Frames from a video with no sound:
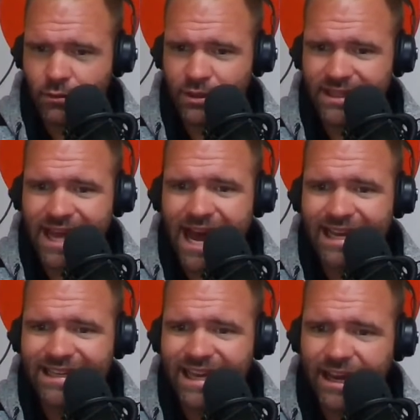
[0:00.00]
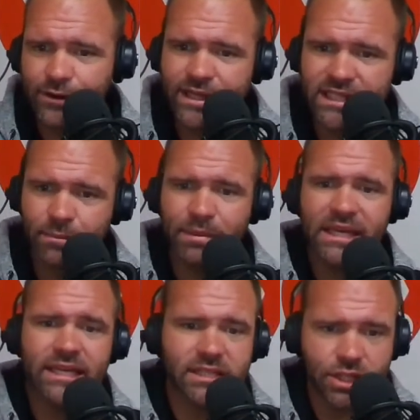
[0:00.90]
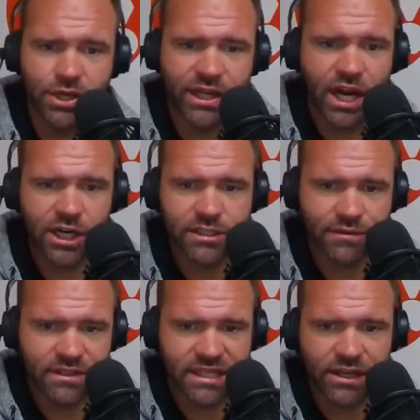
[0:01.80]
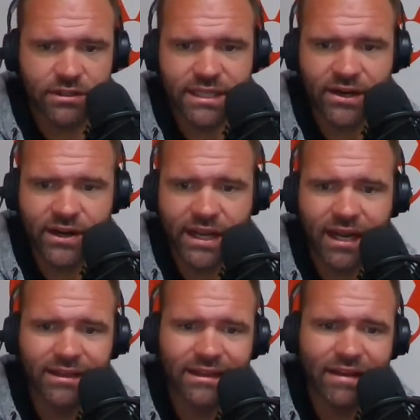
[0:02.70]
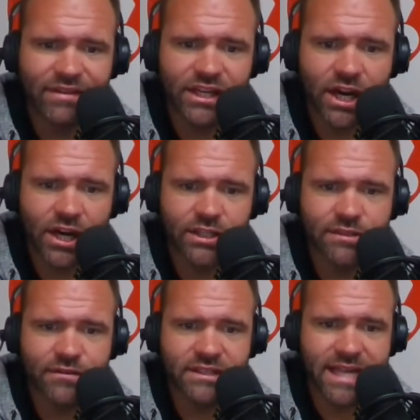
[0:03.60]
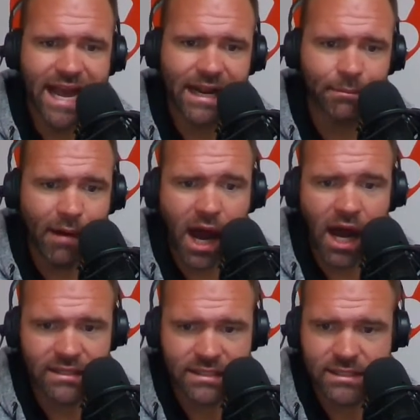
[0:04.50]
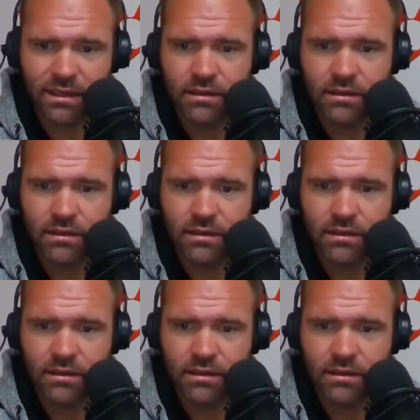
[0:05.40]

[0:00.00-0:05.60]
with nine carries apiece 30 yards for Singletary, 11 yards for Zach Moss.